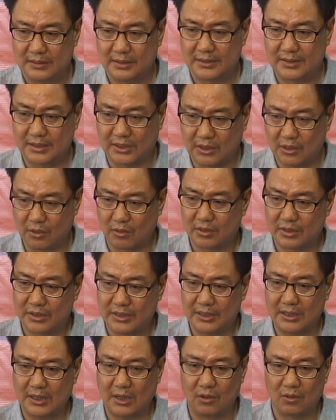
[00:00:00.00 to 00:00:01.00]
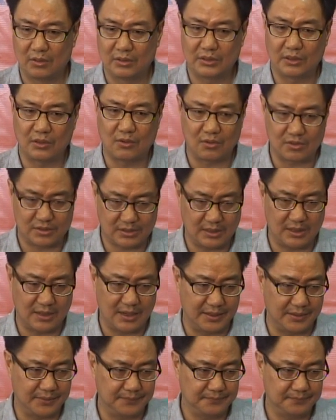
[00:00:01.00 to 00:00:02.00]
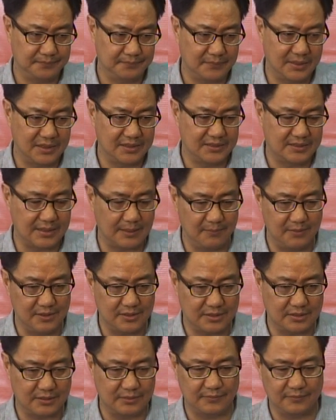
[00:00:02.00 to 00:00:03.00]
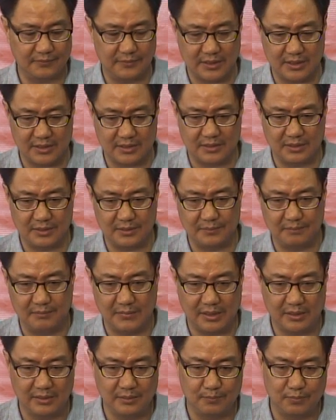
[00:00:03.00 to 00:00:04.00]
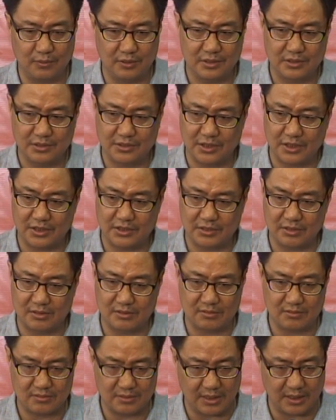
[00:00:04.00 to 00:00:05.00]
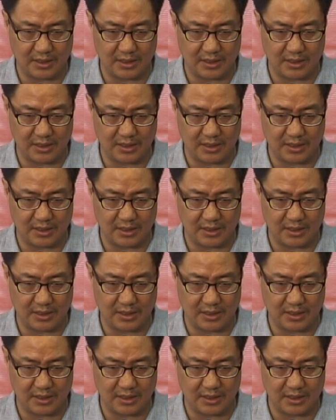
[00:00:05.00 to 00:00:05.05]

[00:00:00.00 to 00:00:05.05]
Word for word: the security along the coastal line by establishing various uh, marine police stations